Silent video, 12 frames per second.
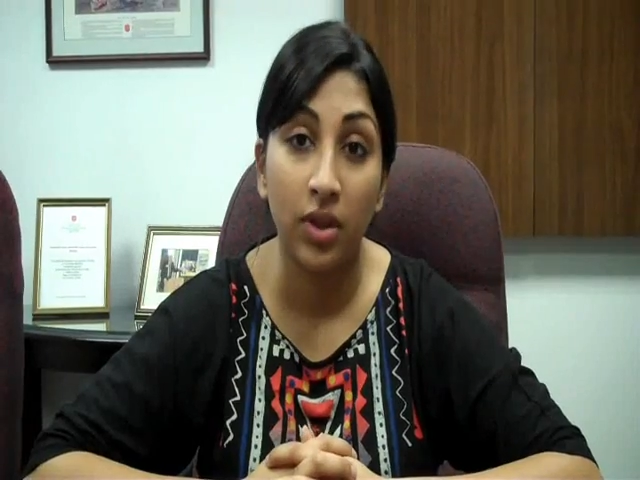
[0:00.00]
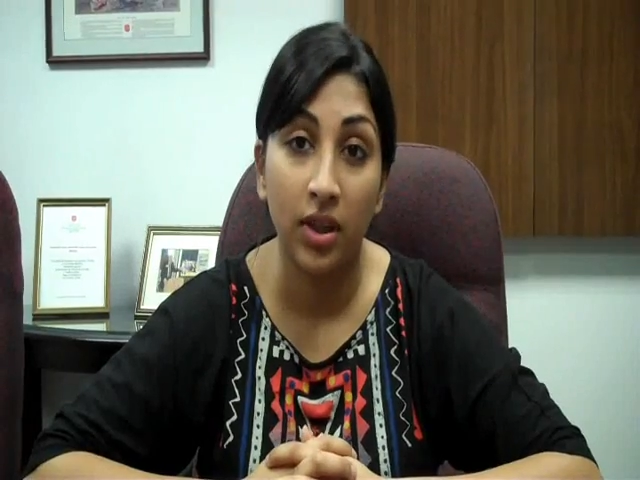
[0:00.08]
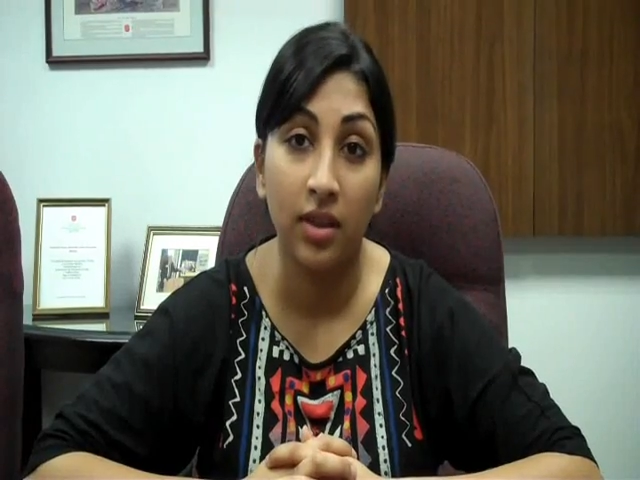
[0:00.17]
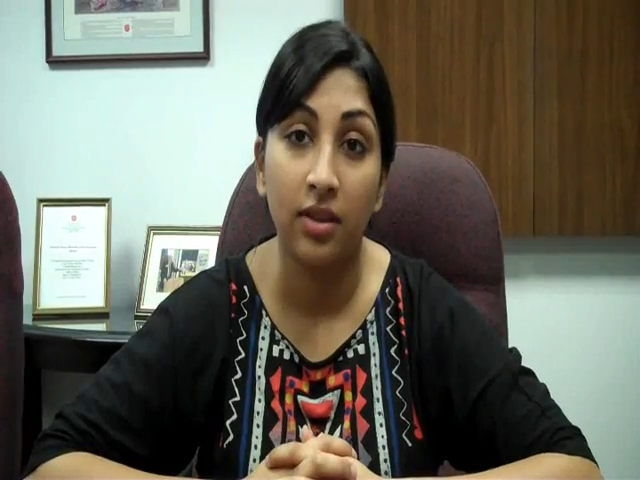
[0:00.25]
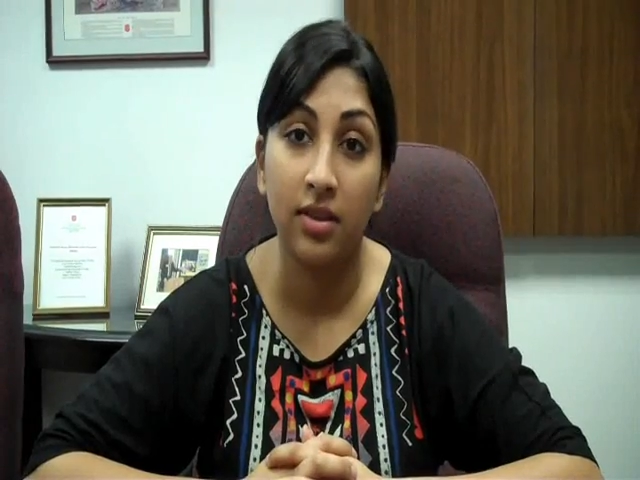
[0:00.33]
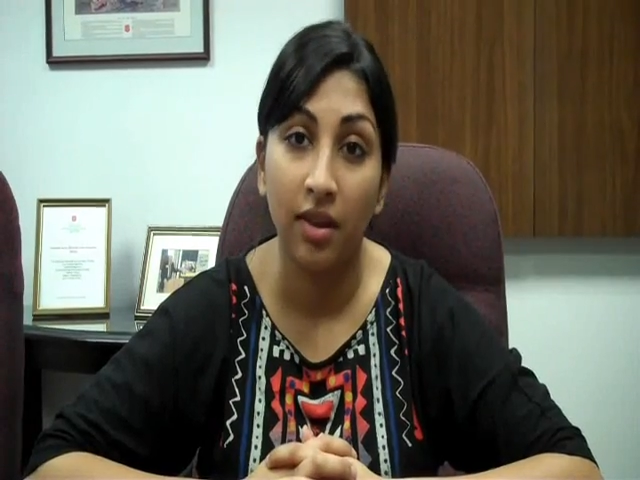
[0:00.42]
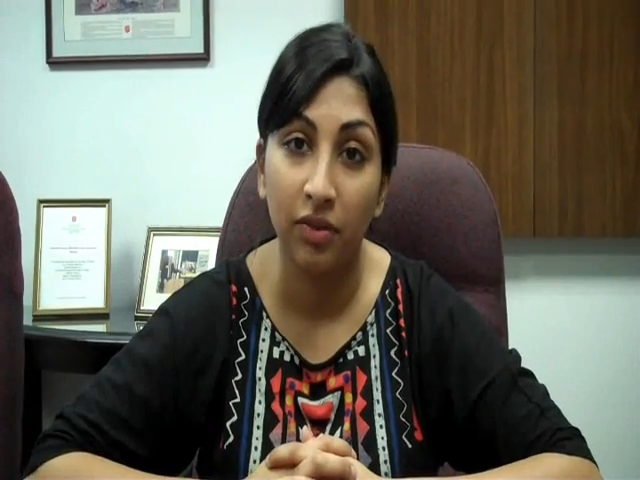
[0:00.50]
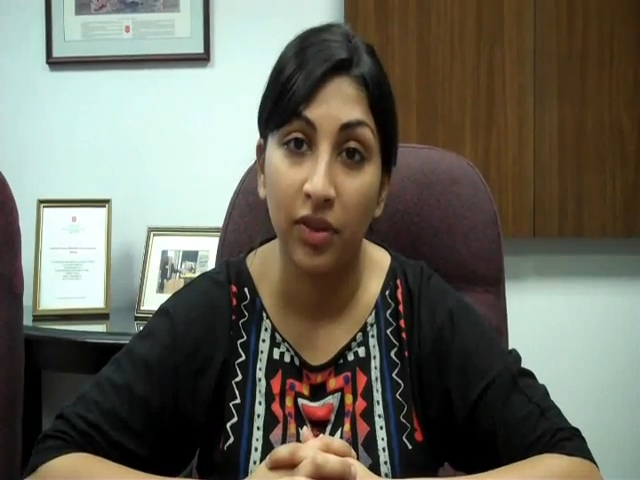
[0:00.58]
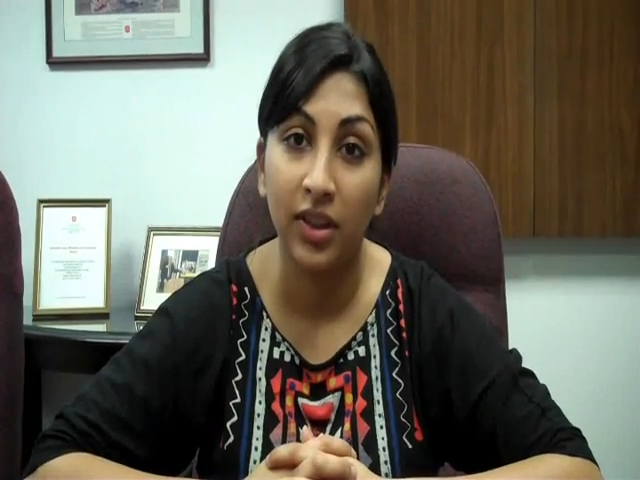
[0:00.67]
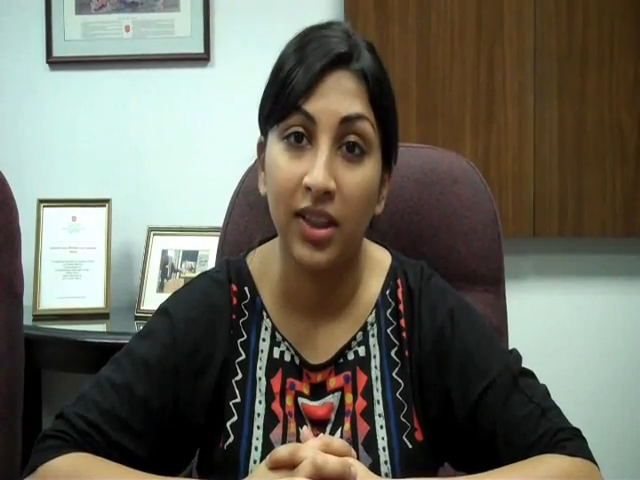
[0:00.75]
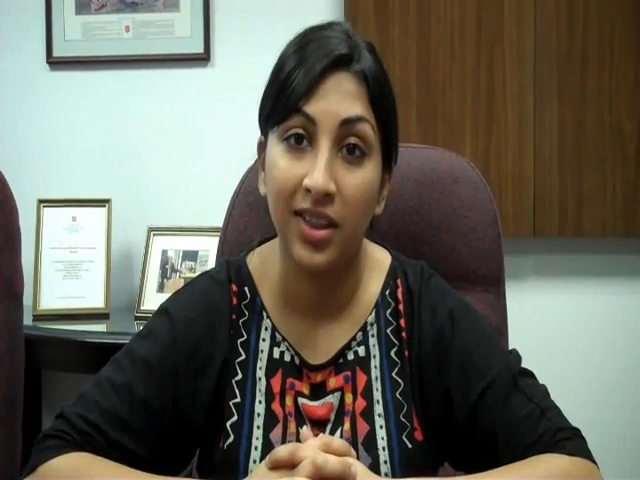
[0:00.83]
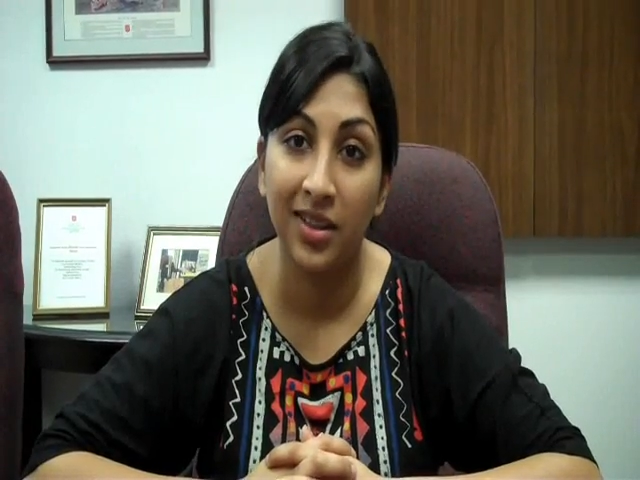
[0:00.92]
tree
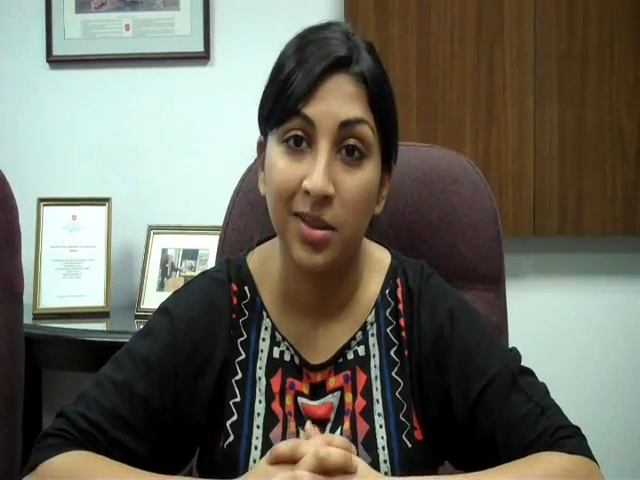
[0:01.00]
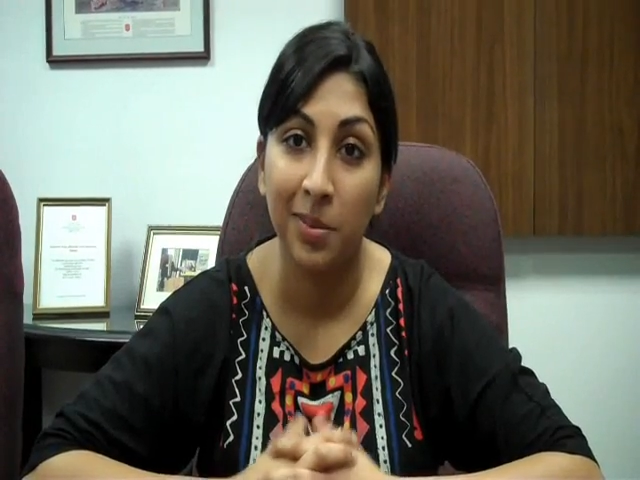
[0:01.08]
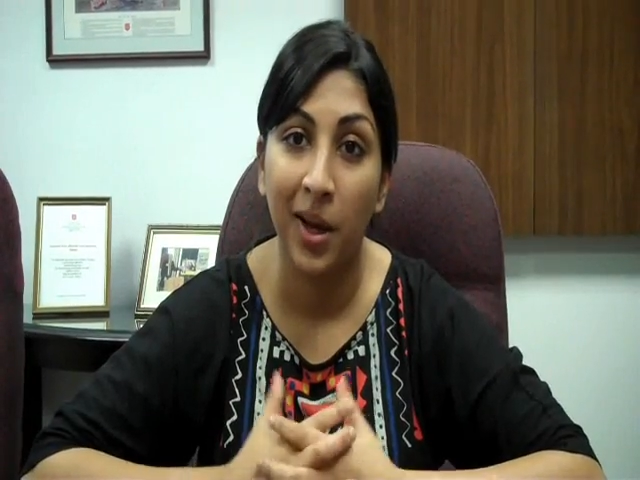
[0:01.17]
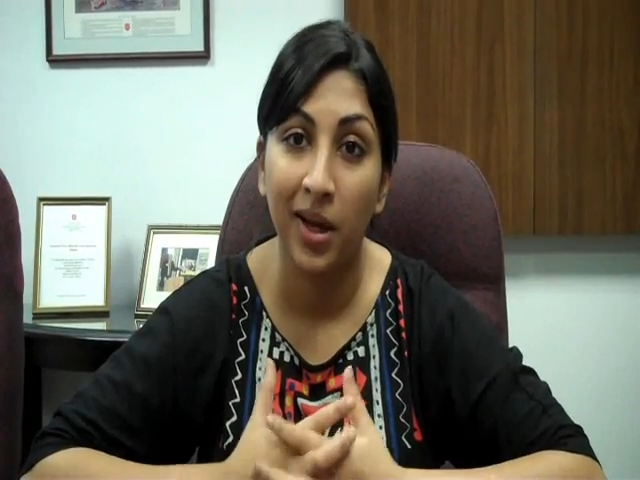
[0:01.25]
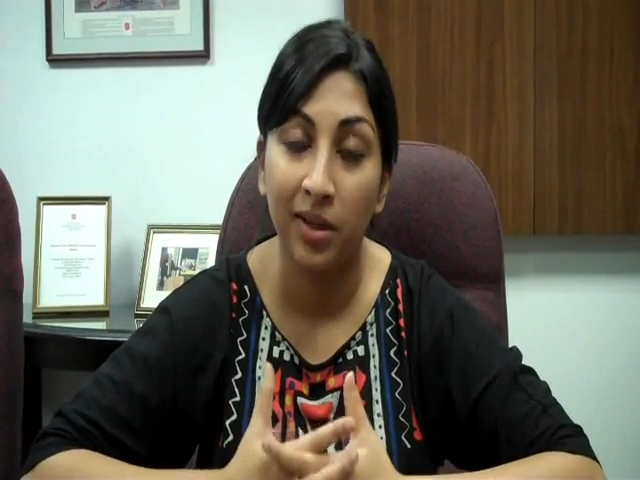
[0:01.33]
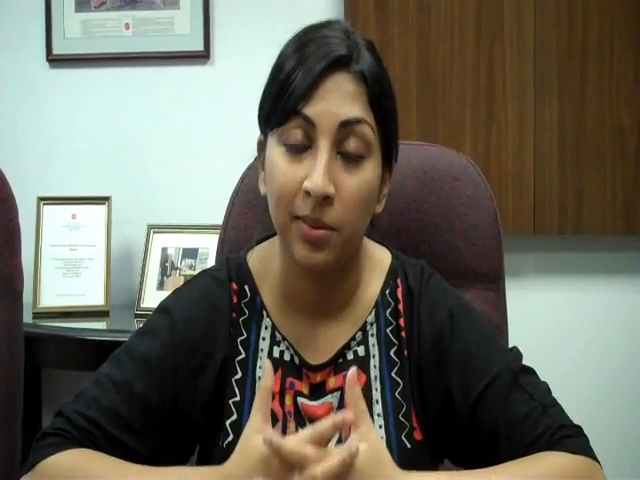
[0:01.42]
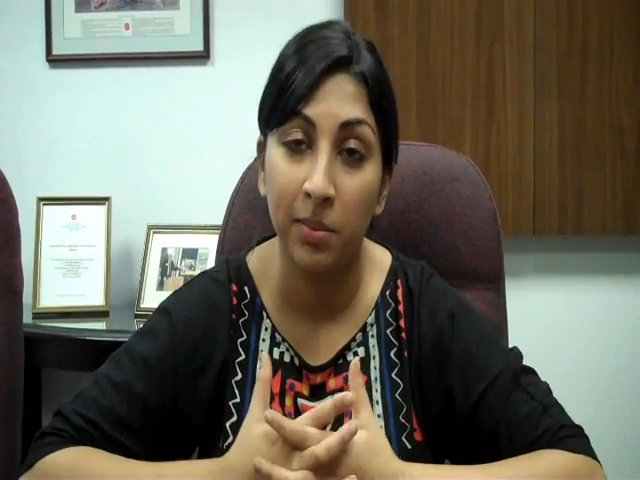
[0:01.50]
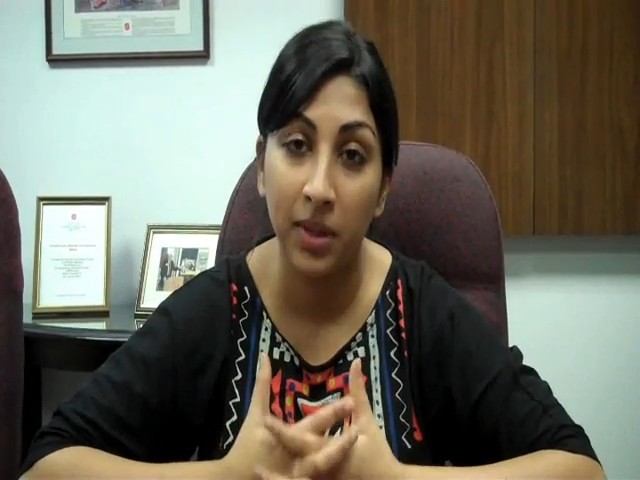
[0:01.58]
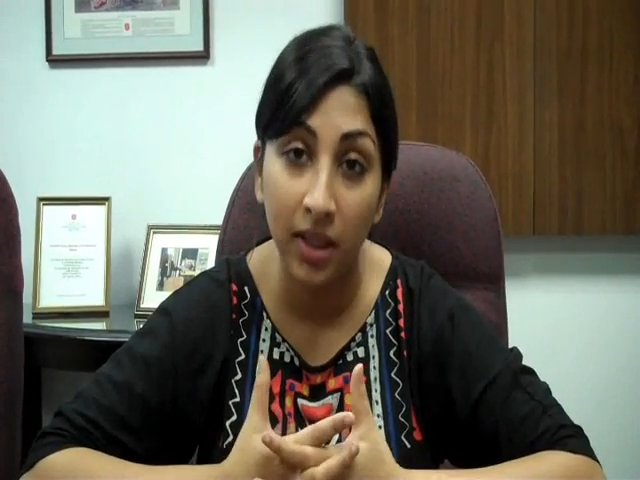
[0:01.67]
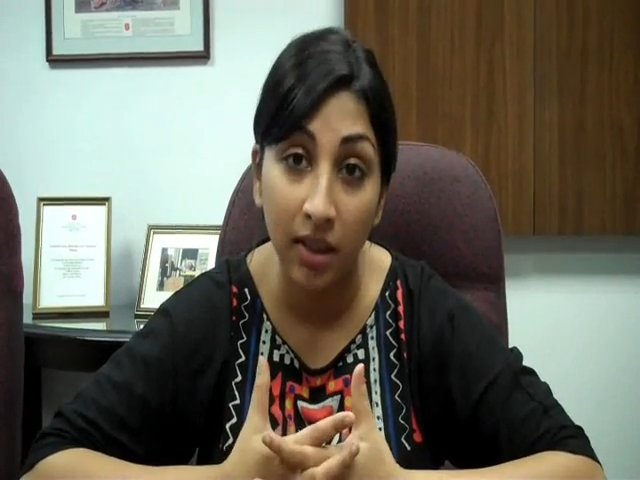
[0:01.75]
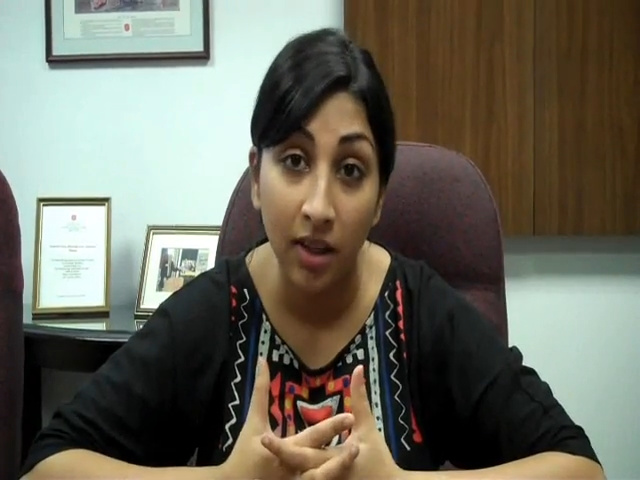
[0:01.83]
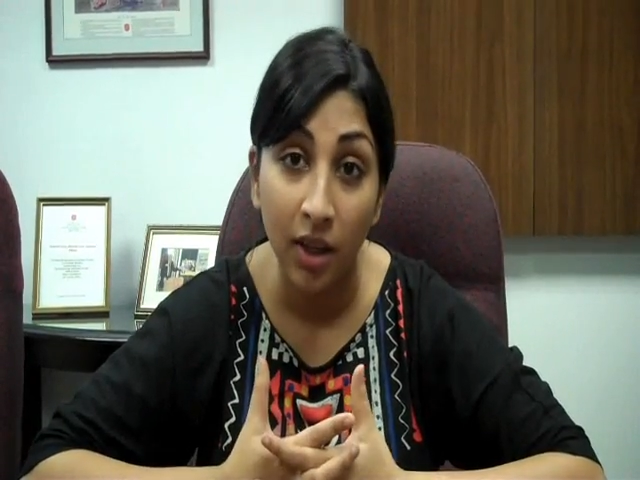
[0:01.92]
definitely
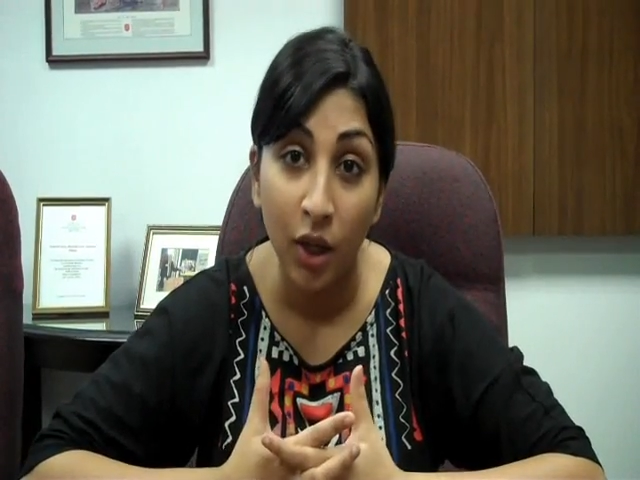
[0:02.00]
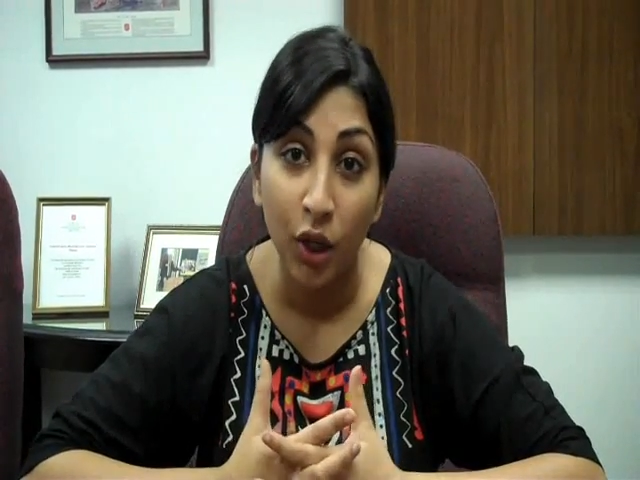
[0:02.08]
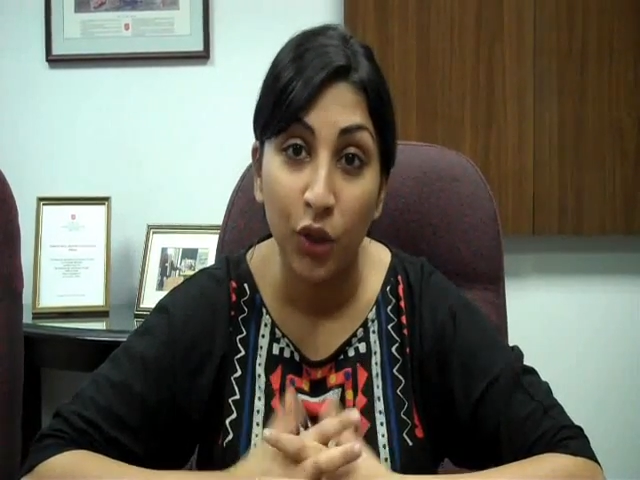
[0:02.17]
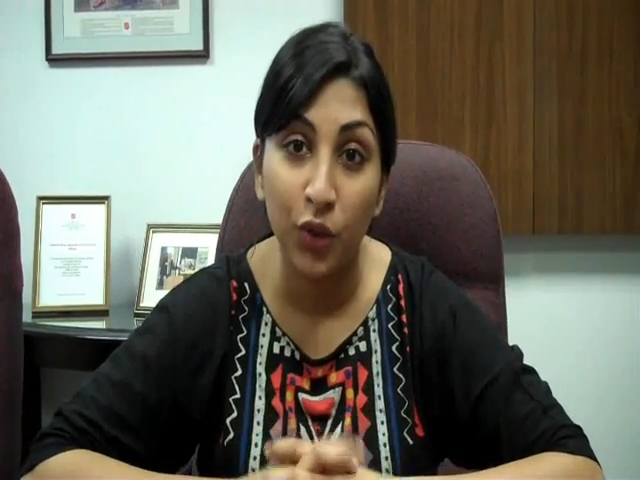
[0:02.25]
inspired me